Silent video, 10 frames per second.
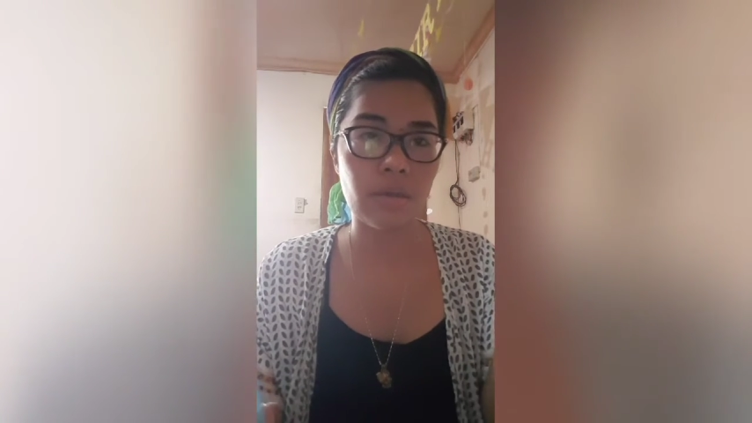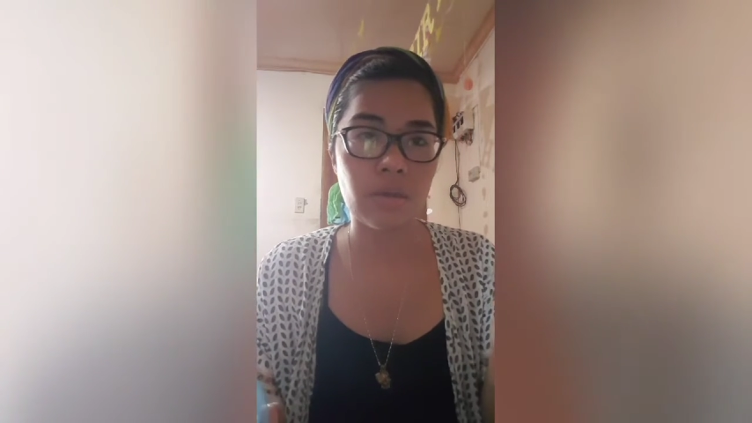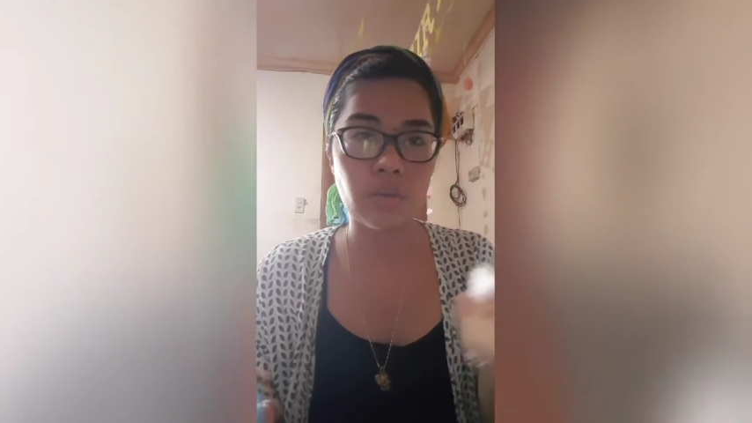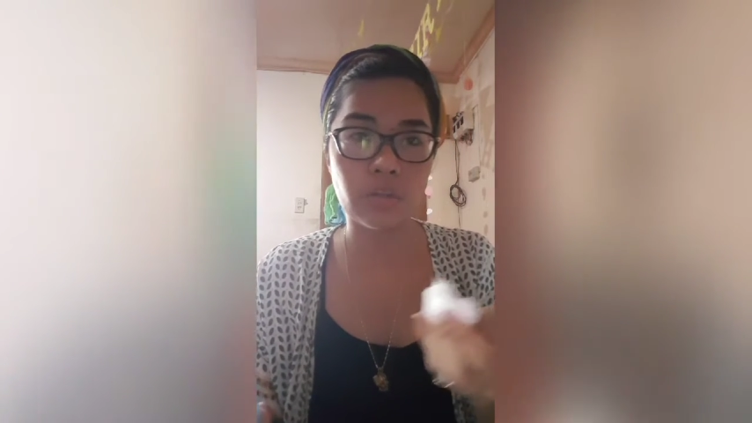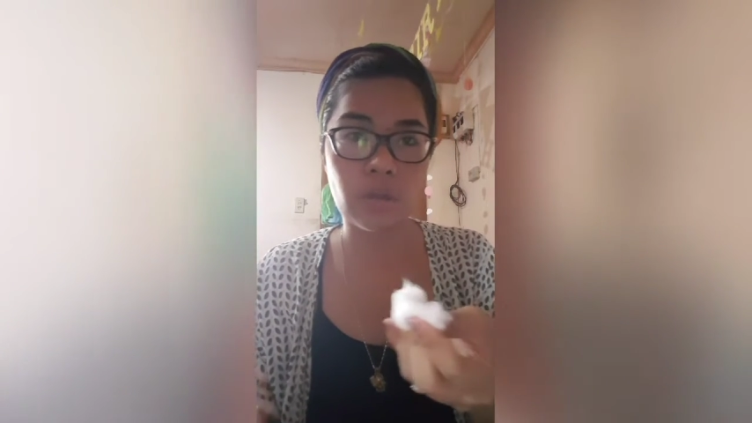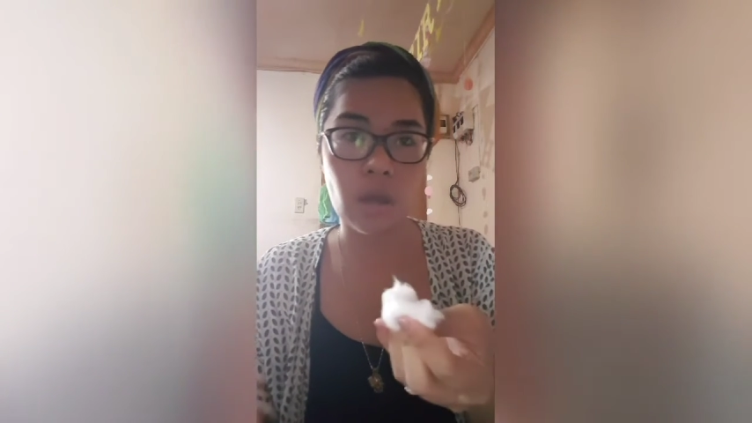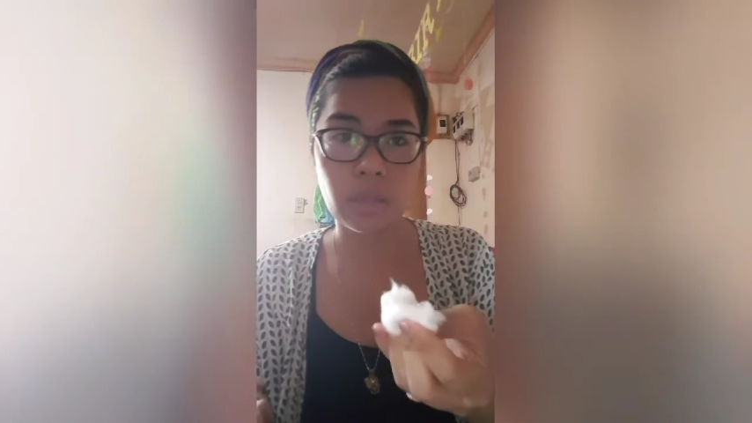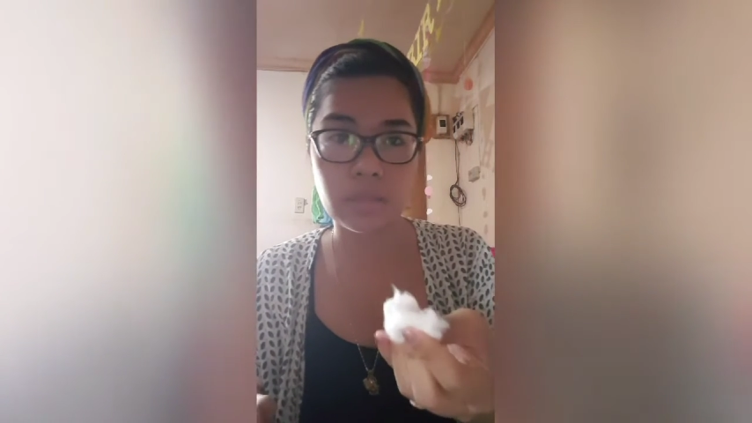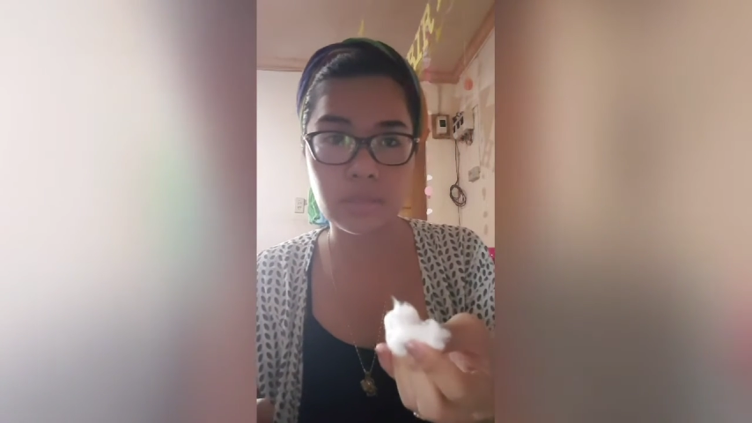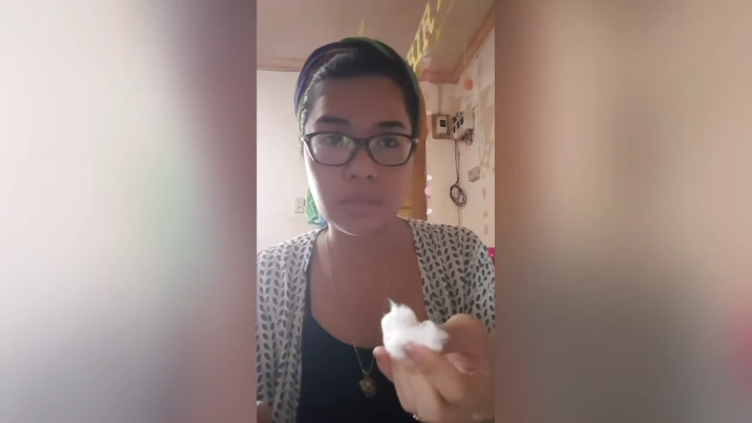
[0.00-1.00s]
your
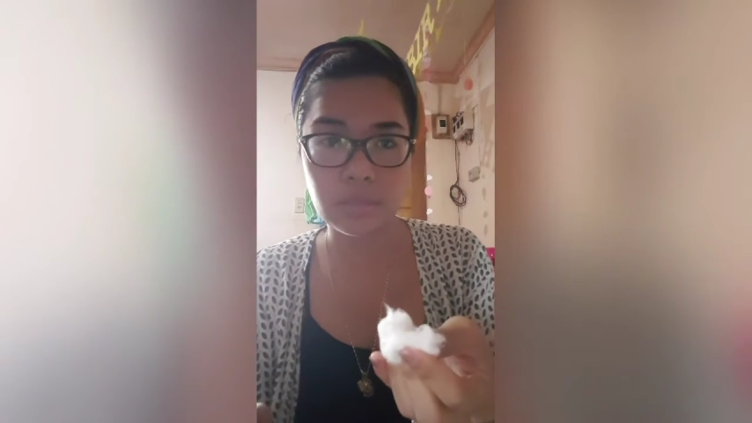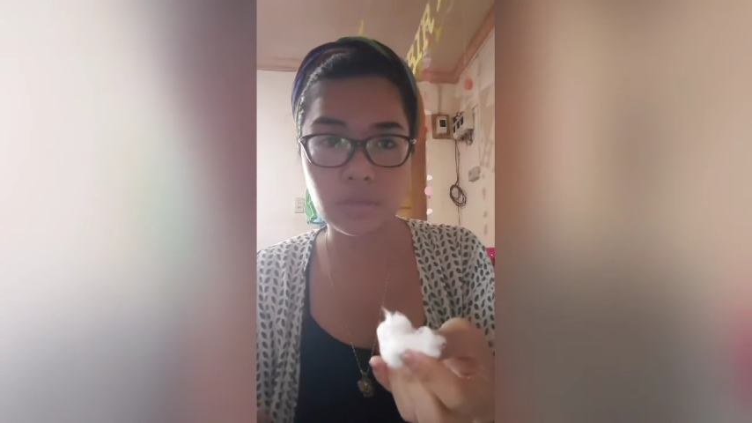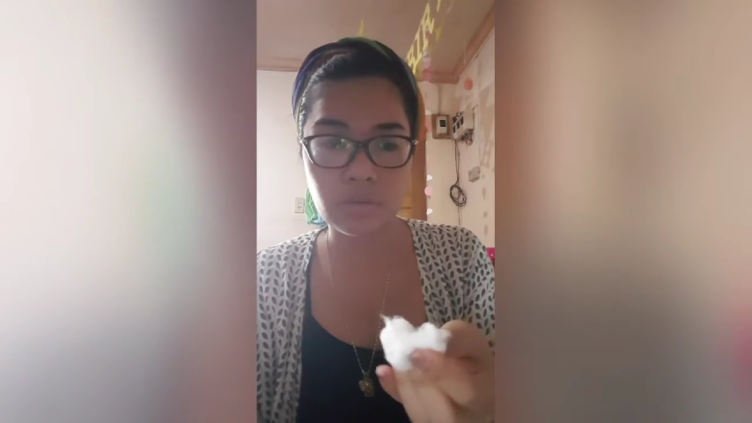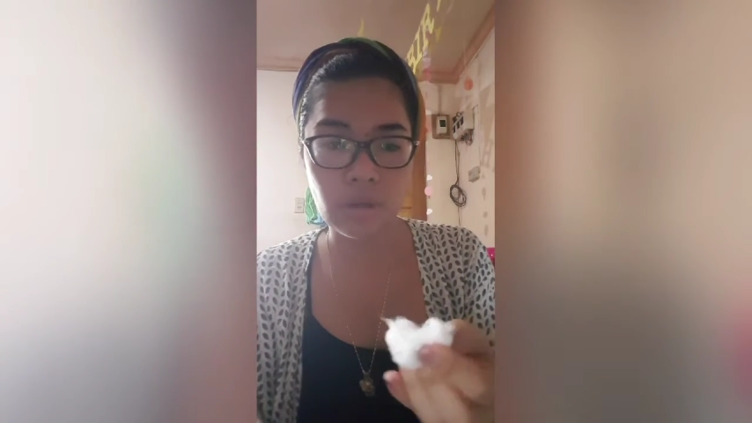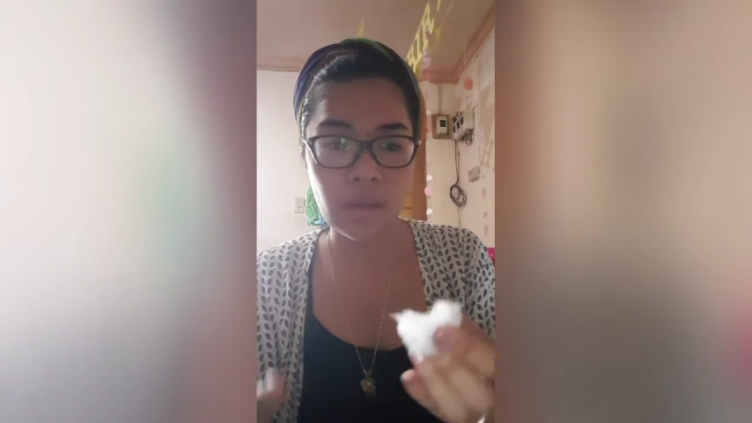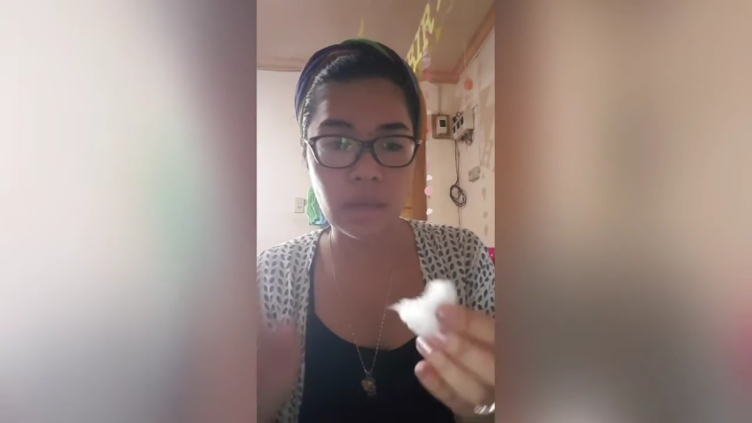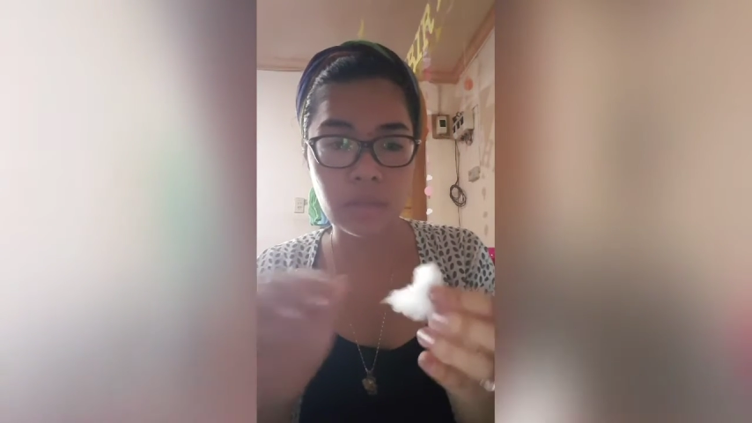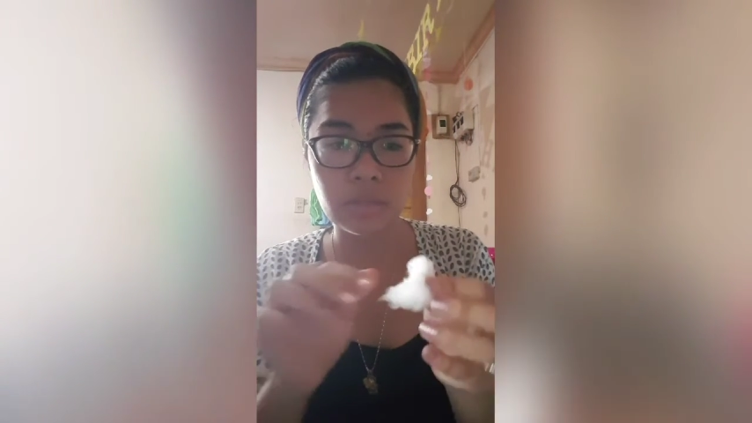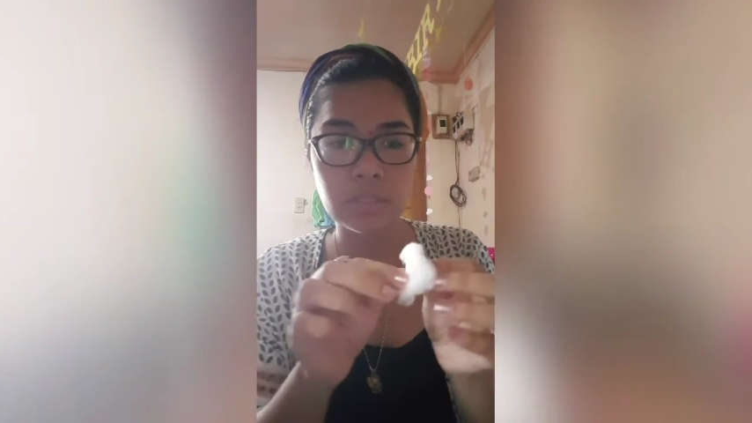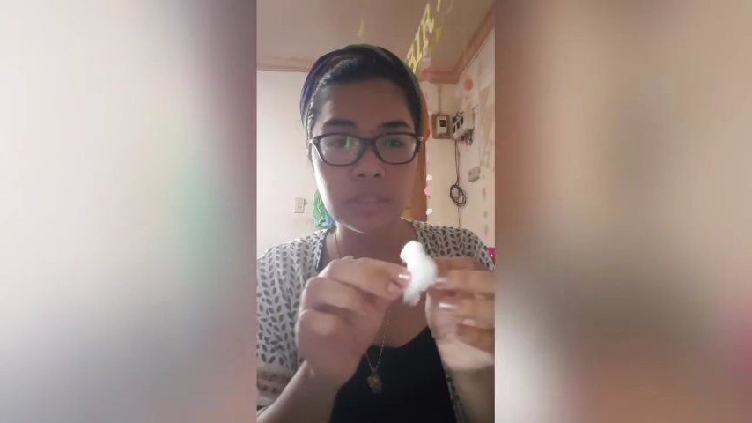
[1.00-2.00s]
cotton is dry,
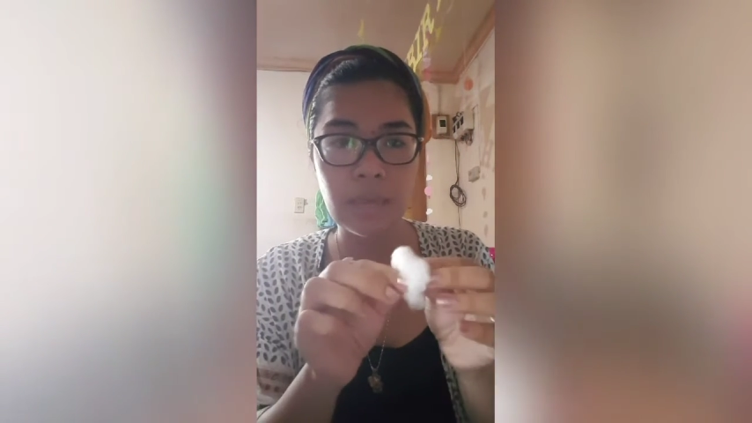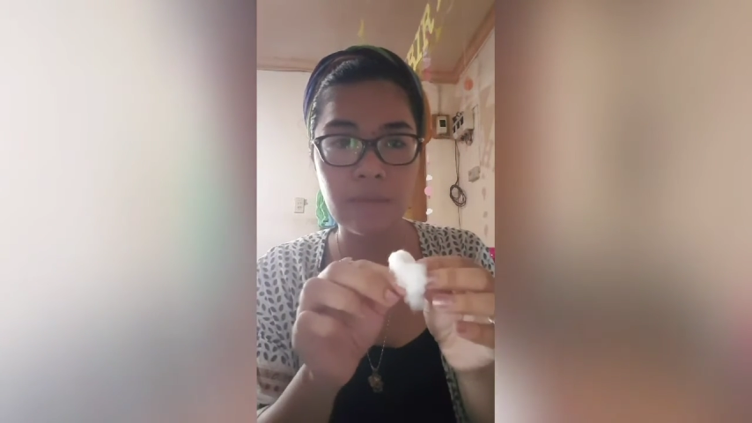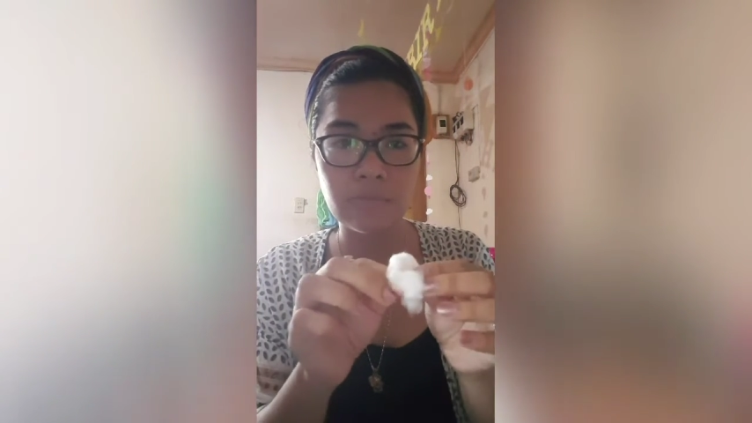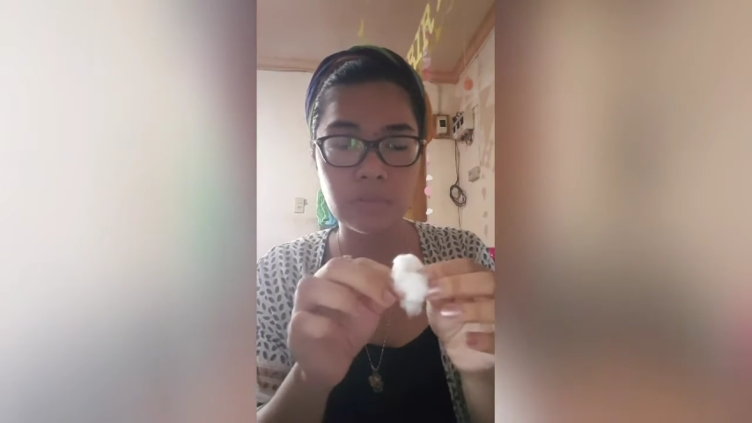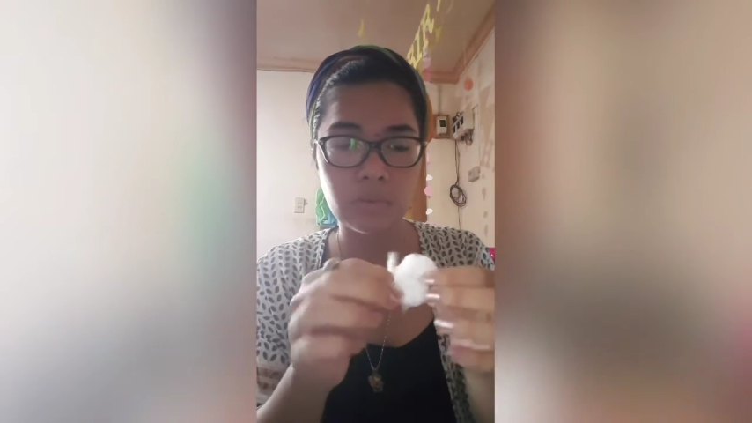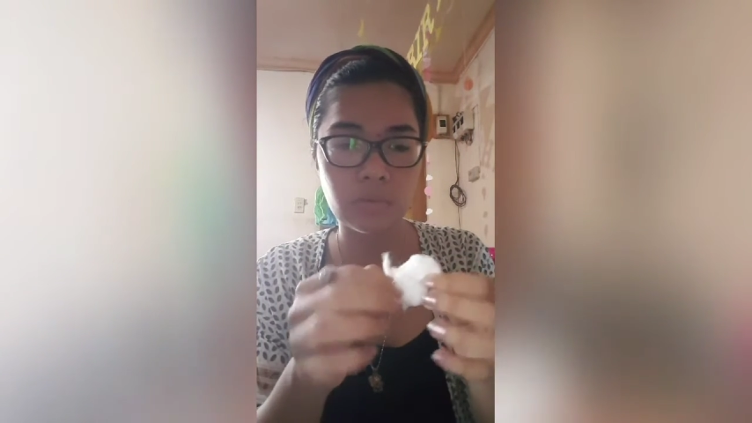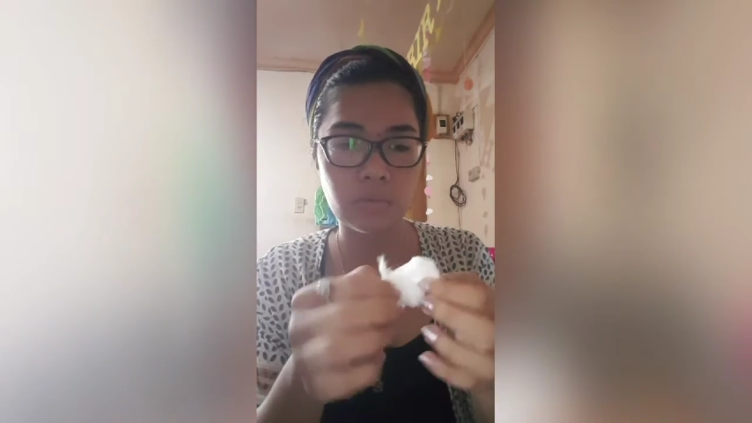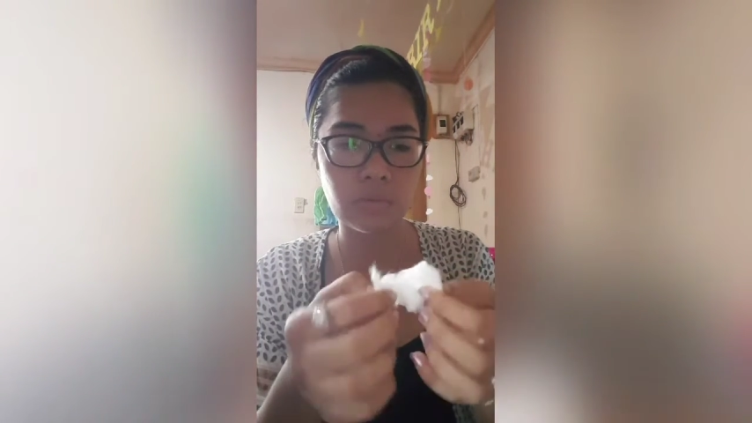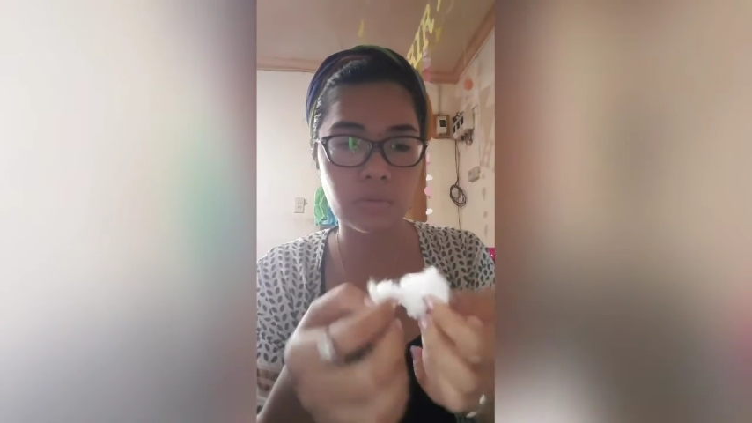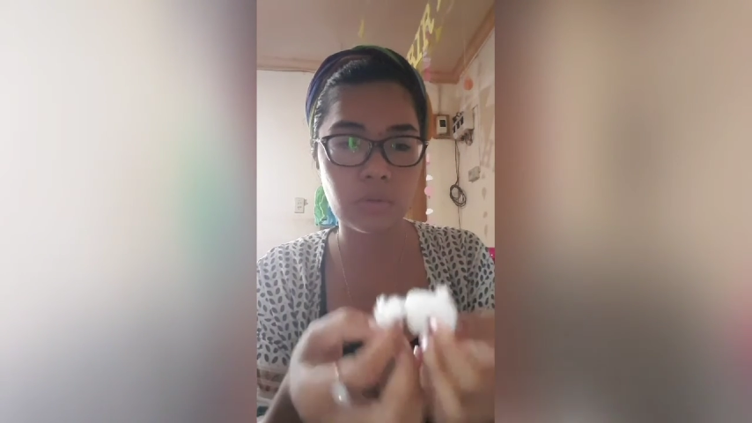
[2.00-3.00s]
you'll just have to,